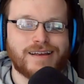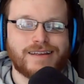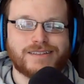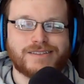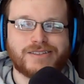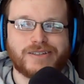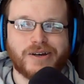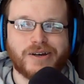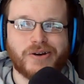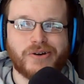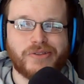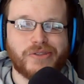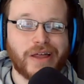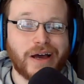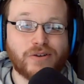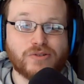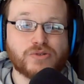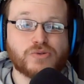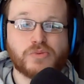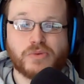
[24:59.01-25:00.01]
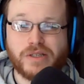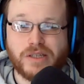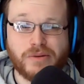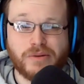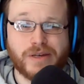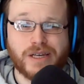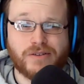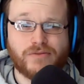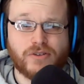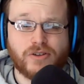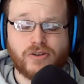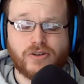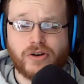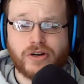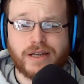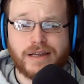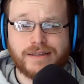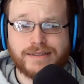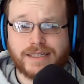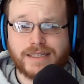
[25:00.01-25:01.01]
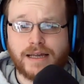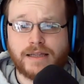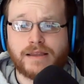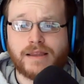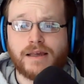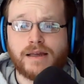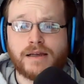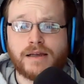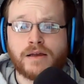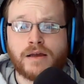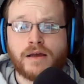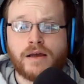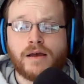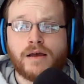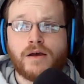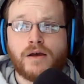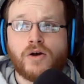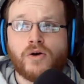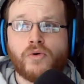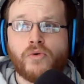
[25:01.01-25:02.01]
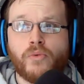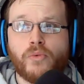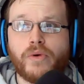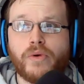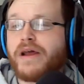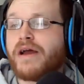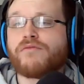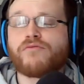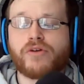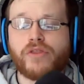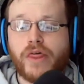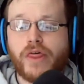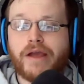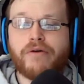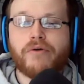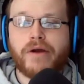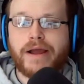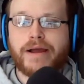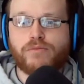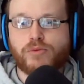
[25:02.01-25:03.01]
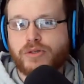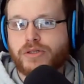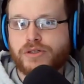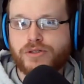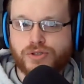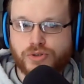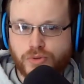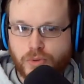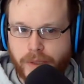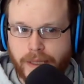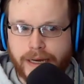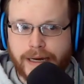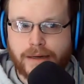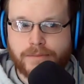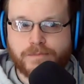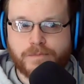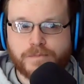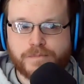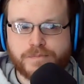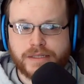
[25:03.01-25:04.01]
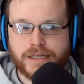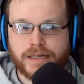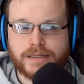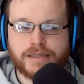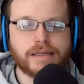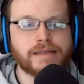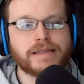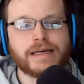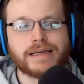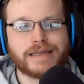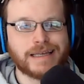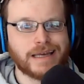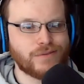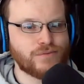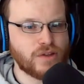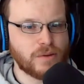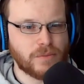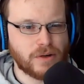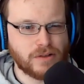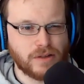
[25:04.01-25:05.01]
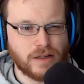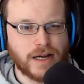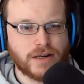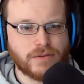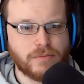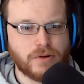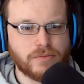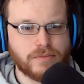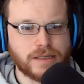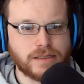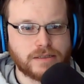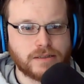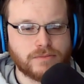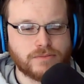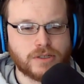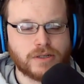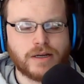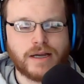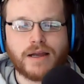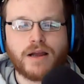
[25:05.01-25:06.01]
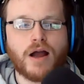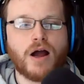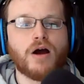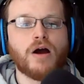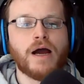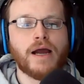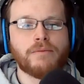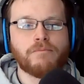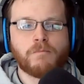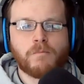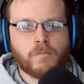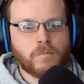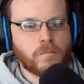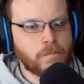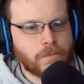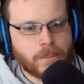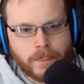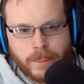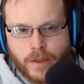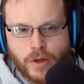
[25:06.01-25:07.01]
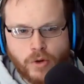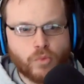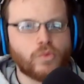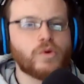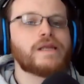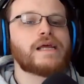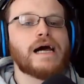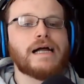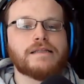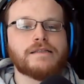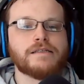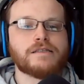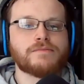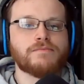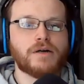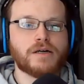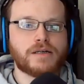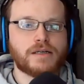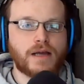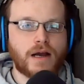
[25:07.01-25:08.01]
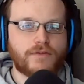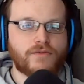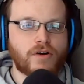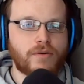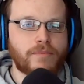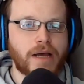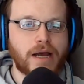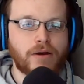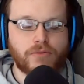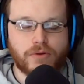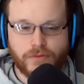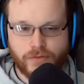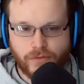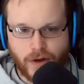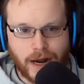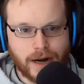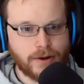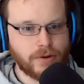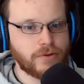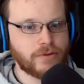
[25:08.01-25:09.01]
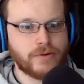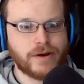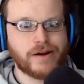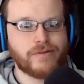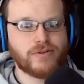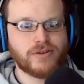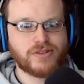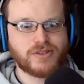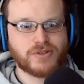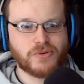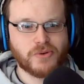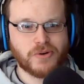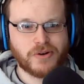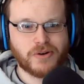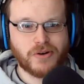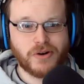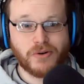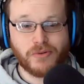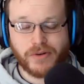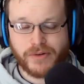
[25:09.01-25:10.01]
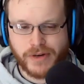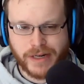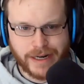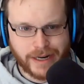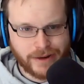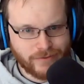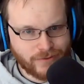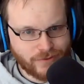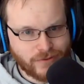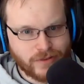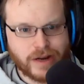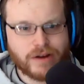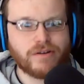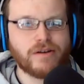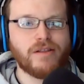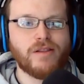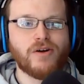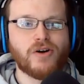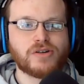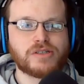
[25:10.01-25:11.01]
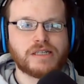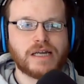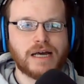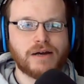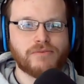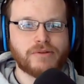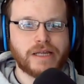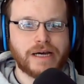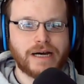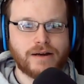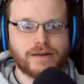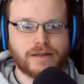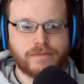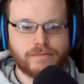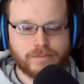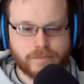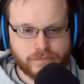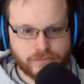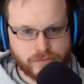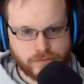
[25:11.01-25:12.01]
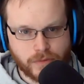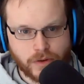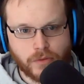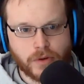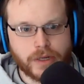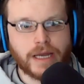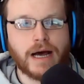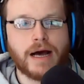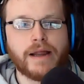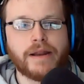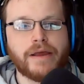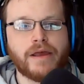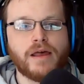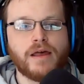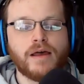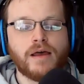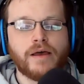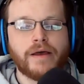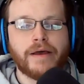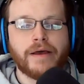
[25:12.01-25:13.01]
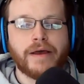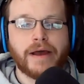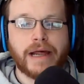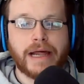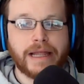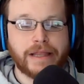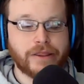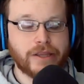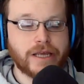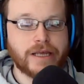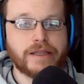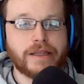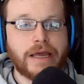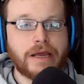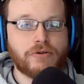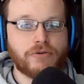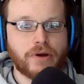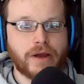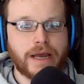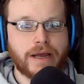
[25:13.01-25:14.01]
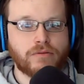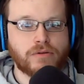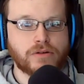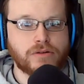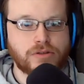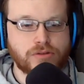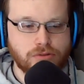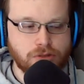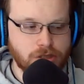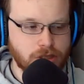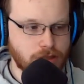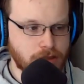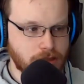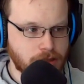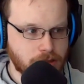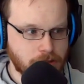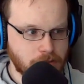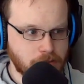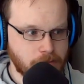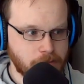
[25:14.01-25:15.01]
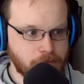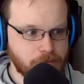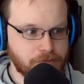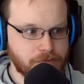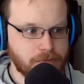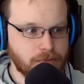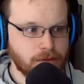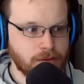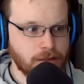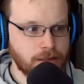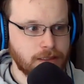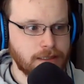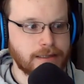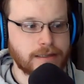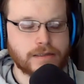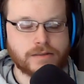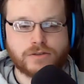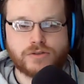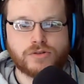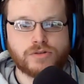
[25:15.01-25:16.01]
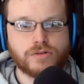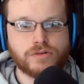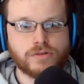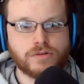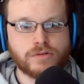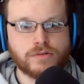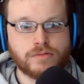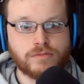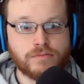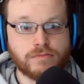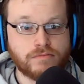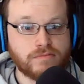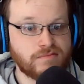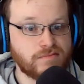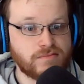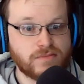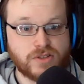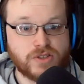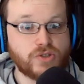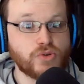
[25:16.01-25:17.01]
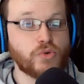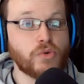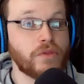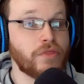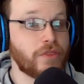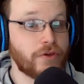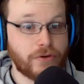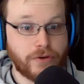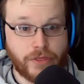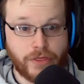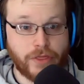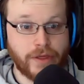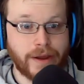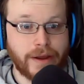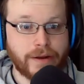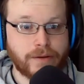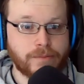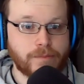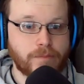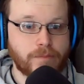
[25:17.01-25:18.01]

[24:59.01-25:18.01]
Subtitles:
So that was really big for the Hurricanes. I think whenever they were able to do that, I think that gave them a lot of momentum. They're like, all right, we got this monkey off our back. We finally were able to score a goal. We went a very long time without it, but we got it. And then they were able to just get to doing their thing.